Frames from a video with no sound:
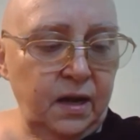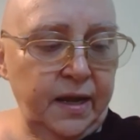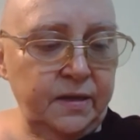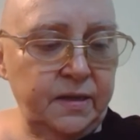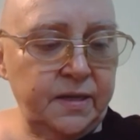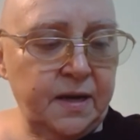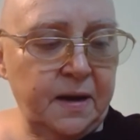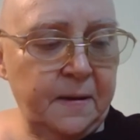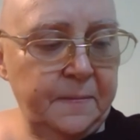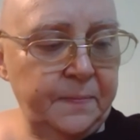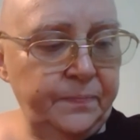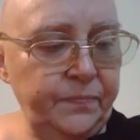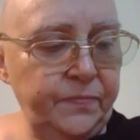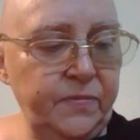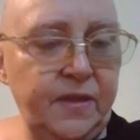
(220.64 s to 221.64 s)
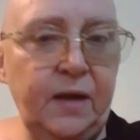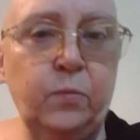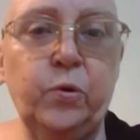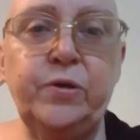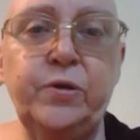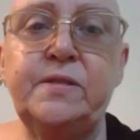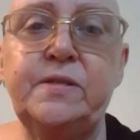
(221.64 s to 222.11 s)
and um, they
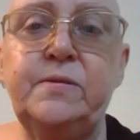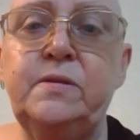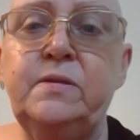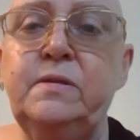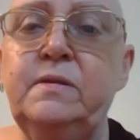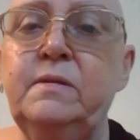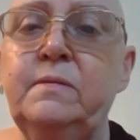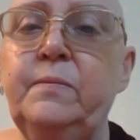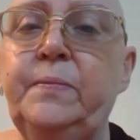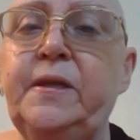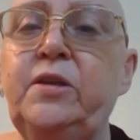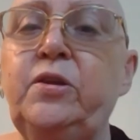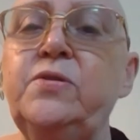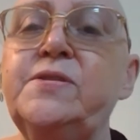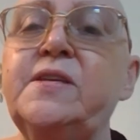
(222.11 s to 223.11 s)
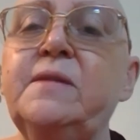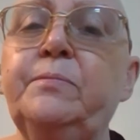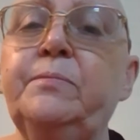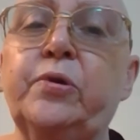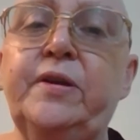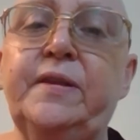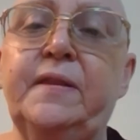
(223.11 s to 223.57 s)
would be using
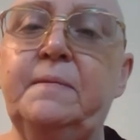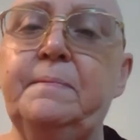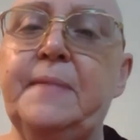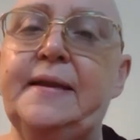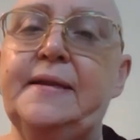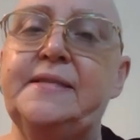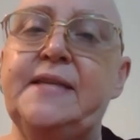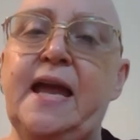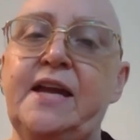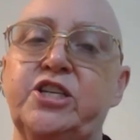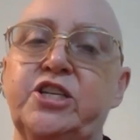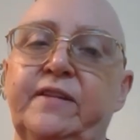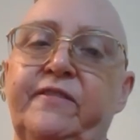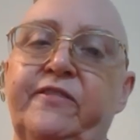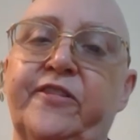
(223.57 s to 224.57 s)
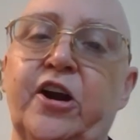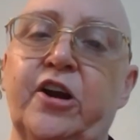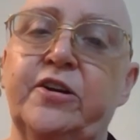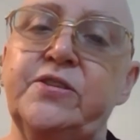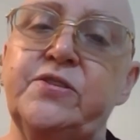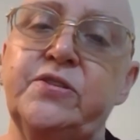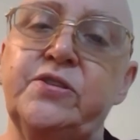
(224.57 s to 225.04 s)
breathing meditation
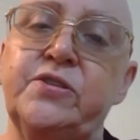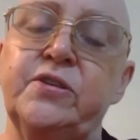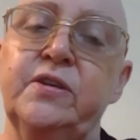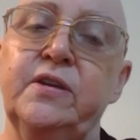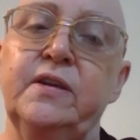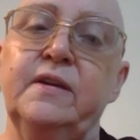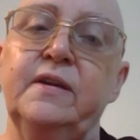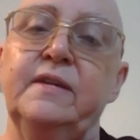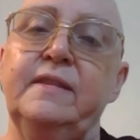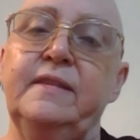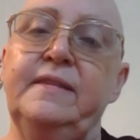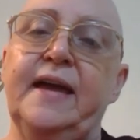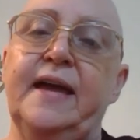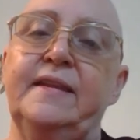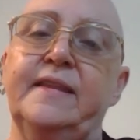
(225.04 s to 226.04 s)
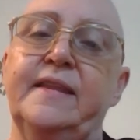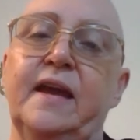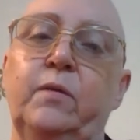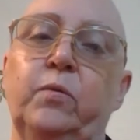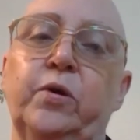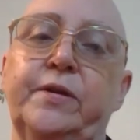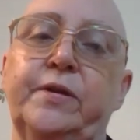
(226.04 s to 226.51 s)
first, then they
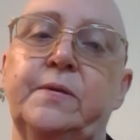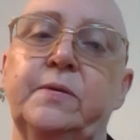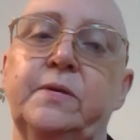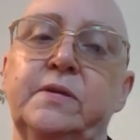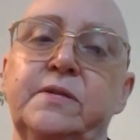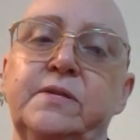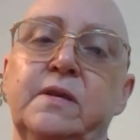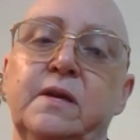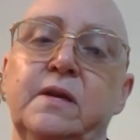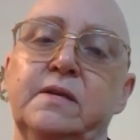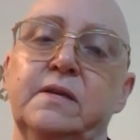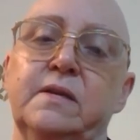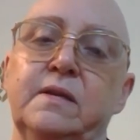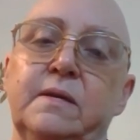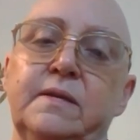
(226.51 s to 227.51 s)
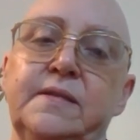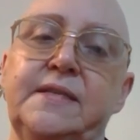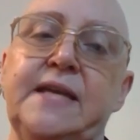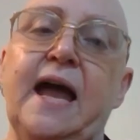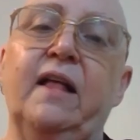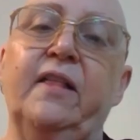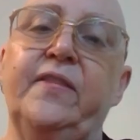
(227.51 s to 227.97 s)
would
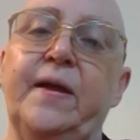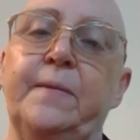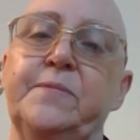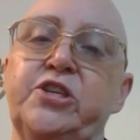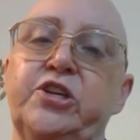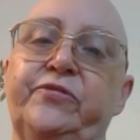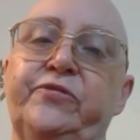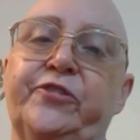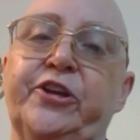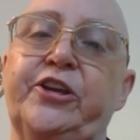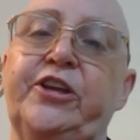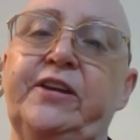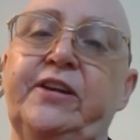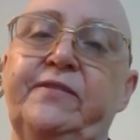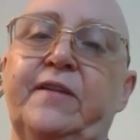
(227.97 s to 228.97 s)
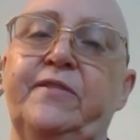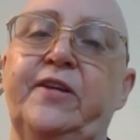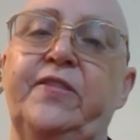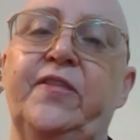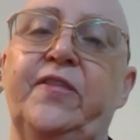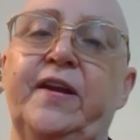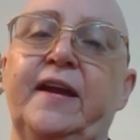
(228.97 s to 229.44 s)
tell them to forgive
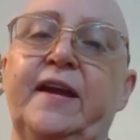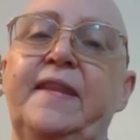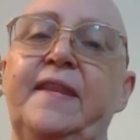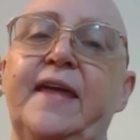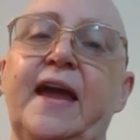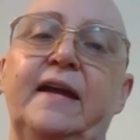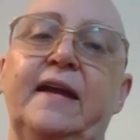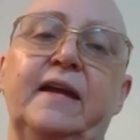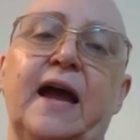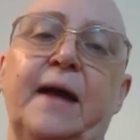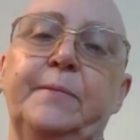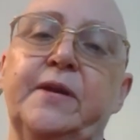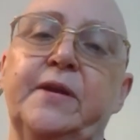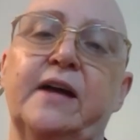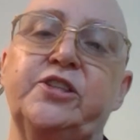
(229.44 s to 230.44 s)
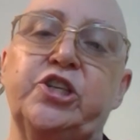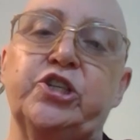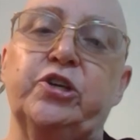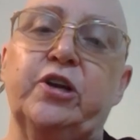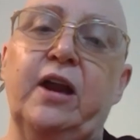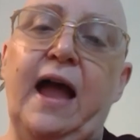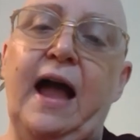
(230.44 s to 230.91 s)
everything, and they, I'm not
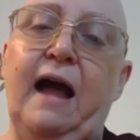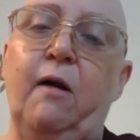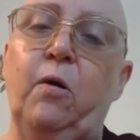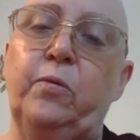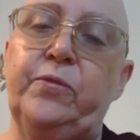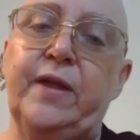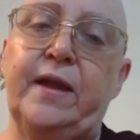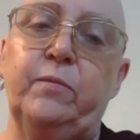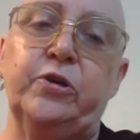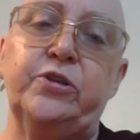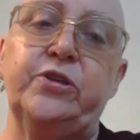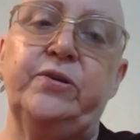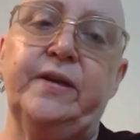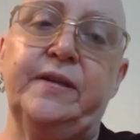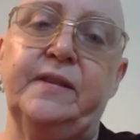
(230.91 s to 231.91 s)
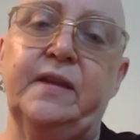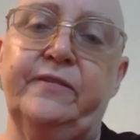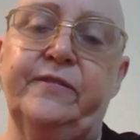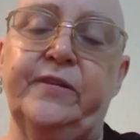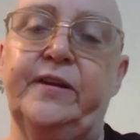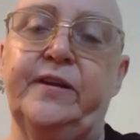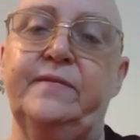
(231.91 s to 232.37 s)
sure how they were doing their
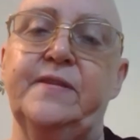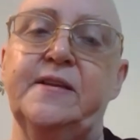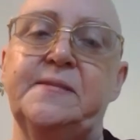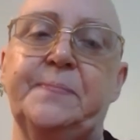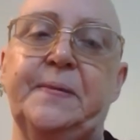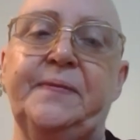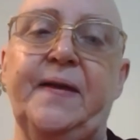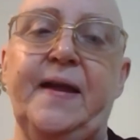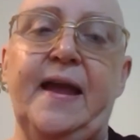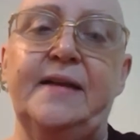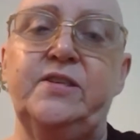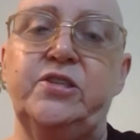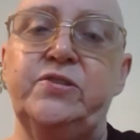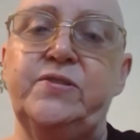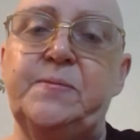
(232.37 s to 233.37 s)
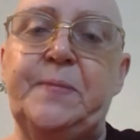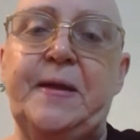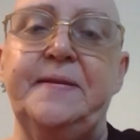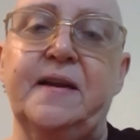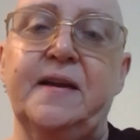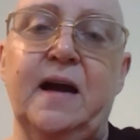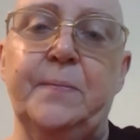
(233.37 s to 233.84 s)
forgiveness, but they had to
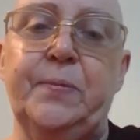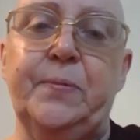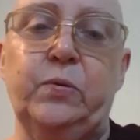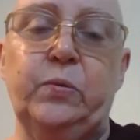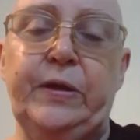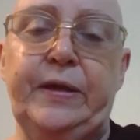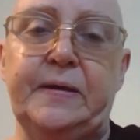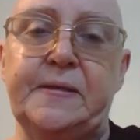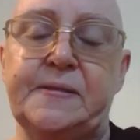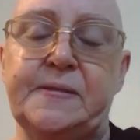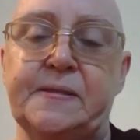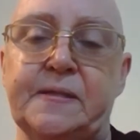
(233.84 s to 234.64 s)
spend a couple weeks